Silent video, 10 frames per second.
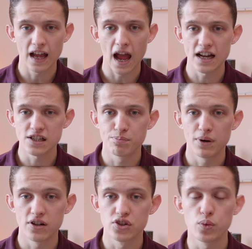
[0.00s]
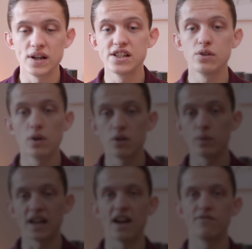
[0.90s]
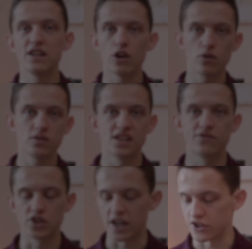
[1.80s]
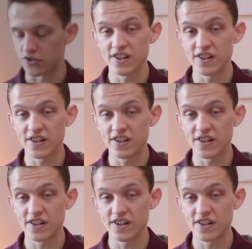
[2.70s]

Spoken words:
At bar 21, we have the octave change.